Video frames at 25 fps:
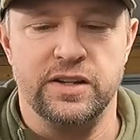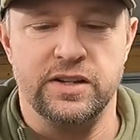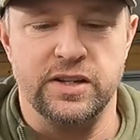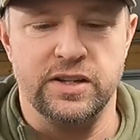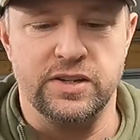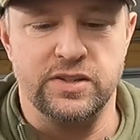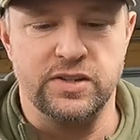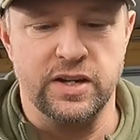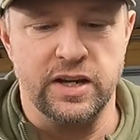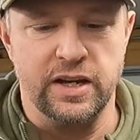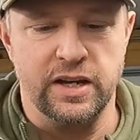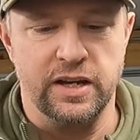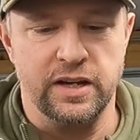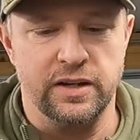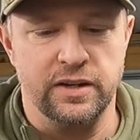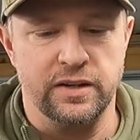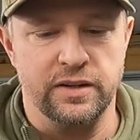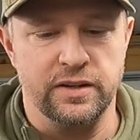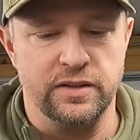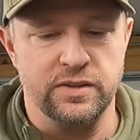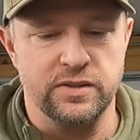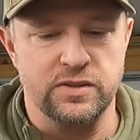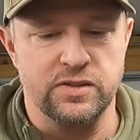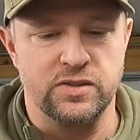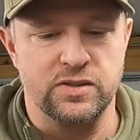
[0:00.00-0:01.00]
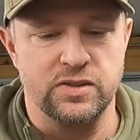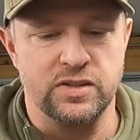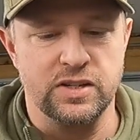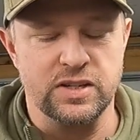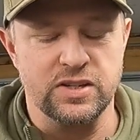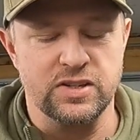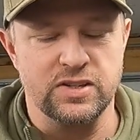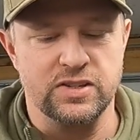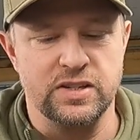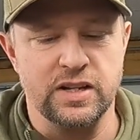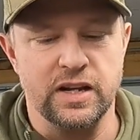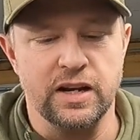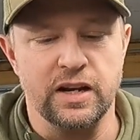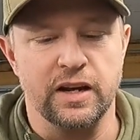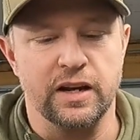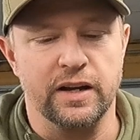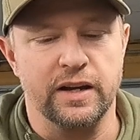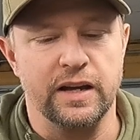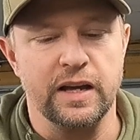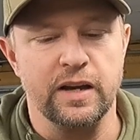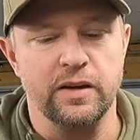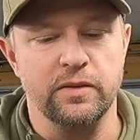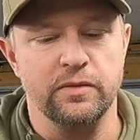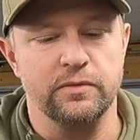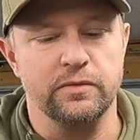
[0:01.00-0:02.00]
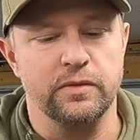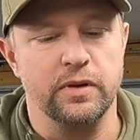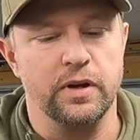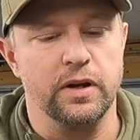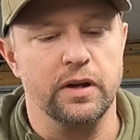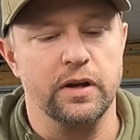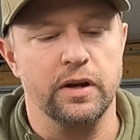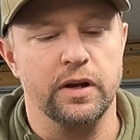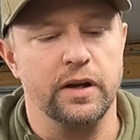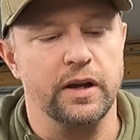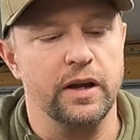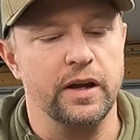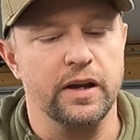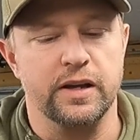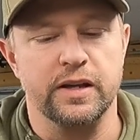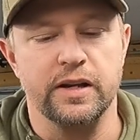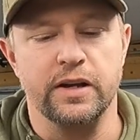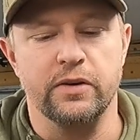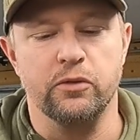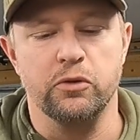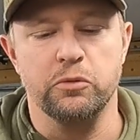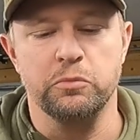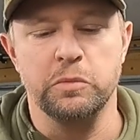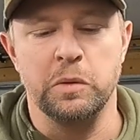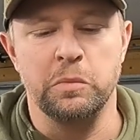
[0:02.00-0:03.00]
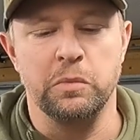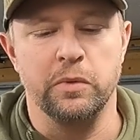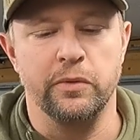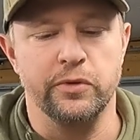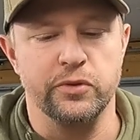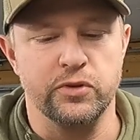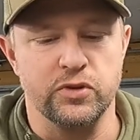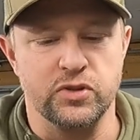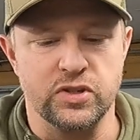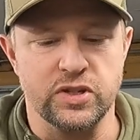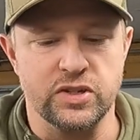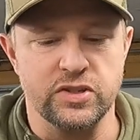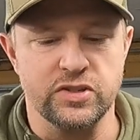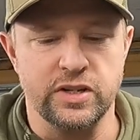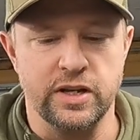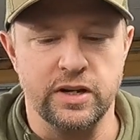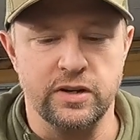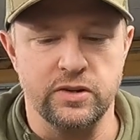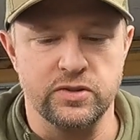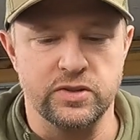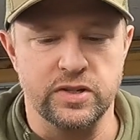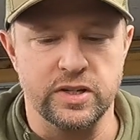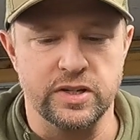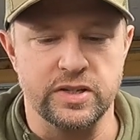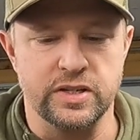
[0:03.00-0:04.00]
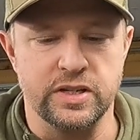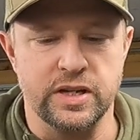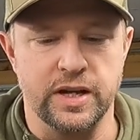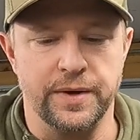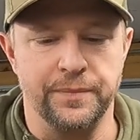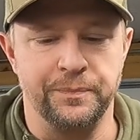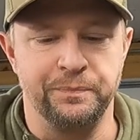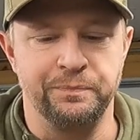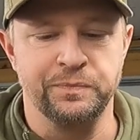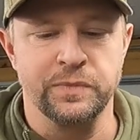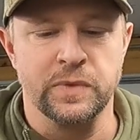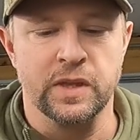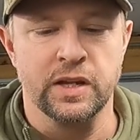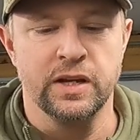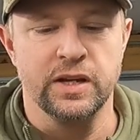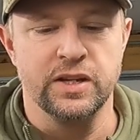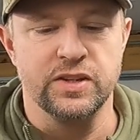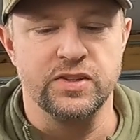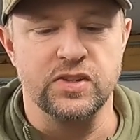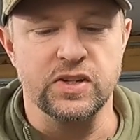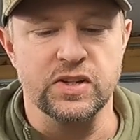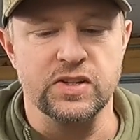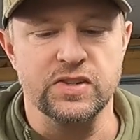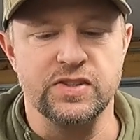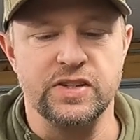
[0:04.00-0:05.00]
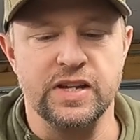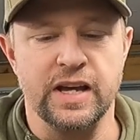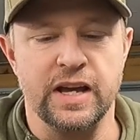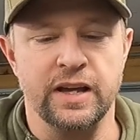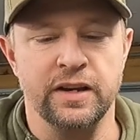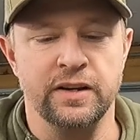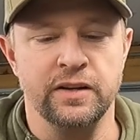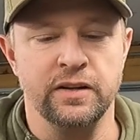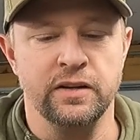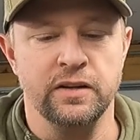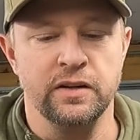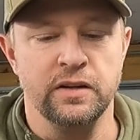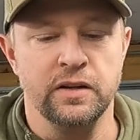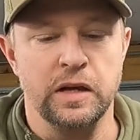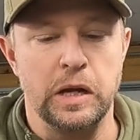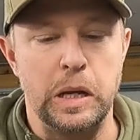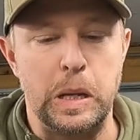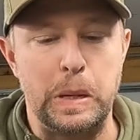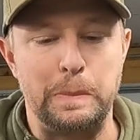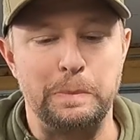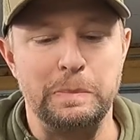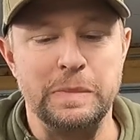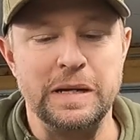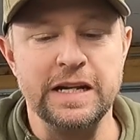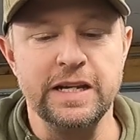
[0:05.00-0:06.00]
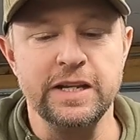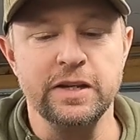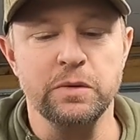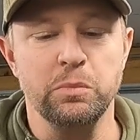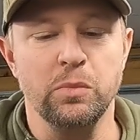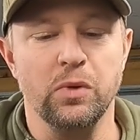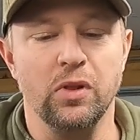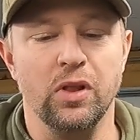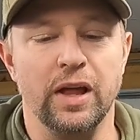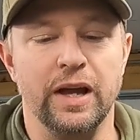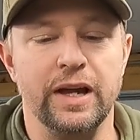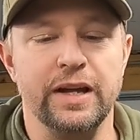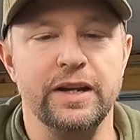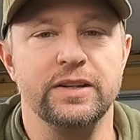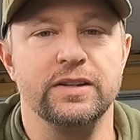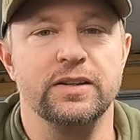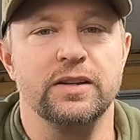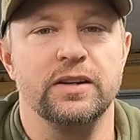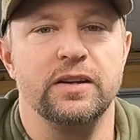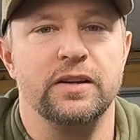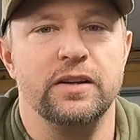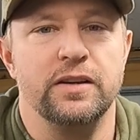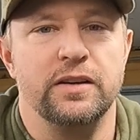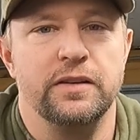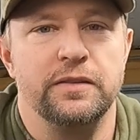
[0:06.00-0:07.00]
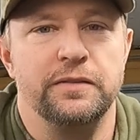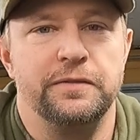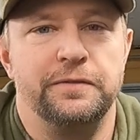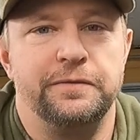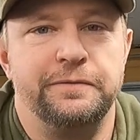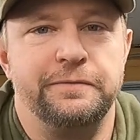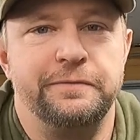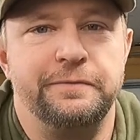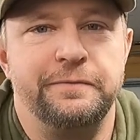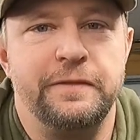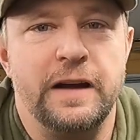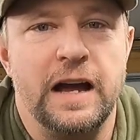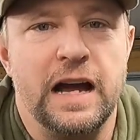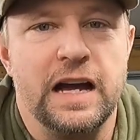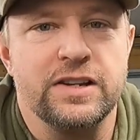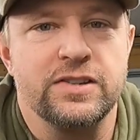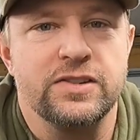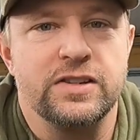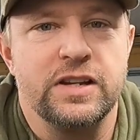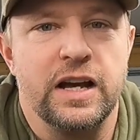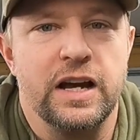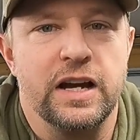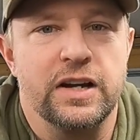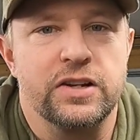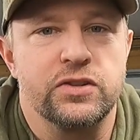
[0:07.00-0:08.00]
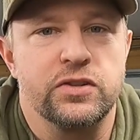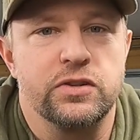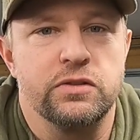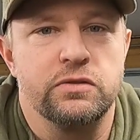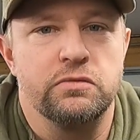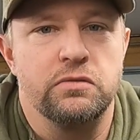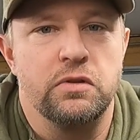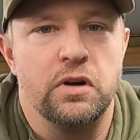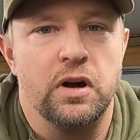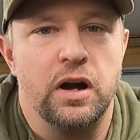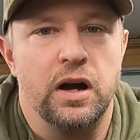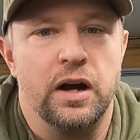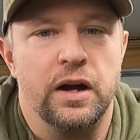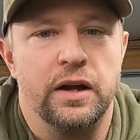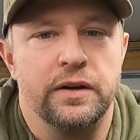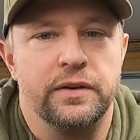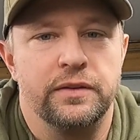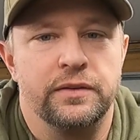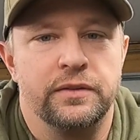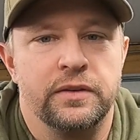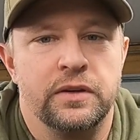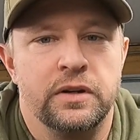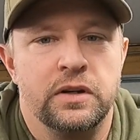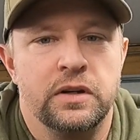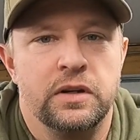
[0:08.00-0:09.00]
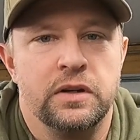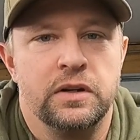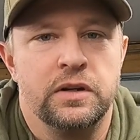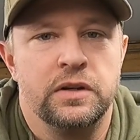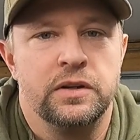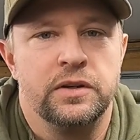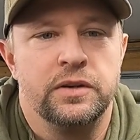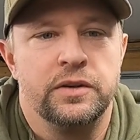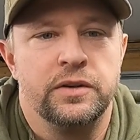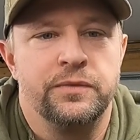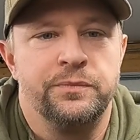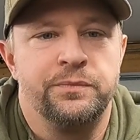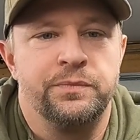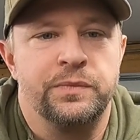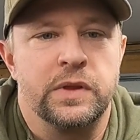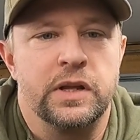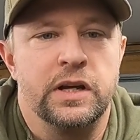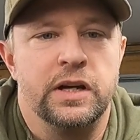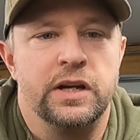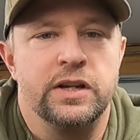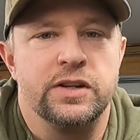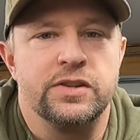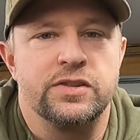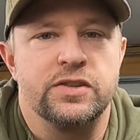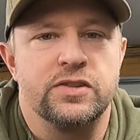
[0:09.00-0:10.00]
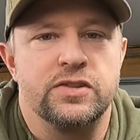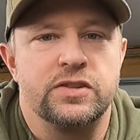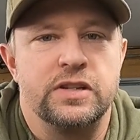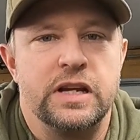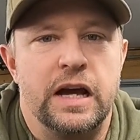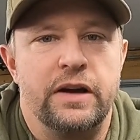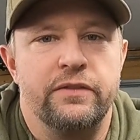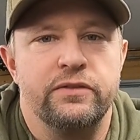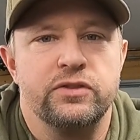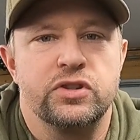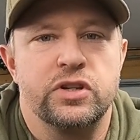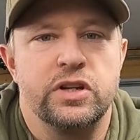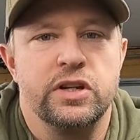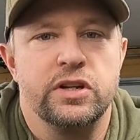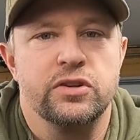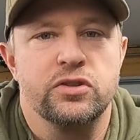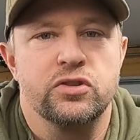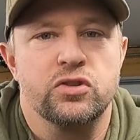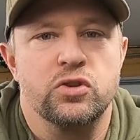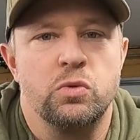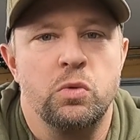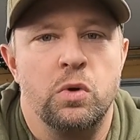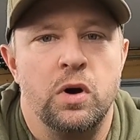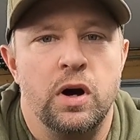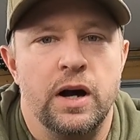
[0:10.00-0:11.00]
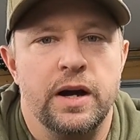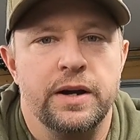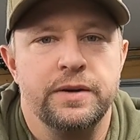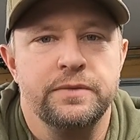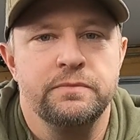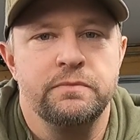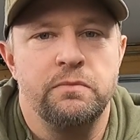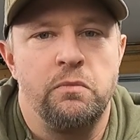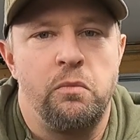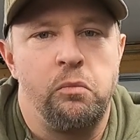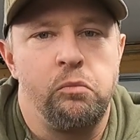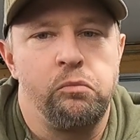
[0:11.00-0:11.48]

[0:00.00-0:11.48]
It's a 610. I can never remember if it was 610 or 6.9. 610 medium light fast action rod, and it's a Savage Gear Squad.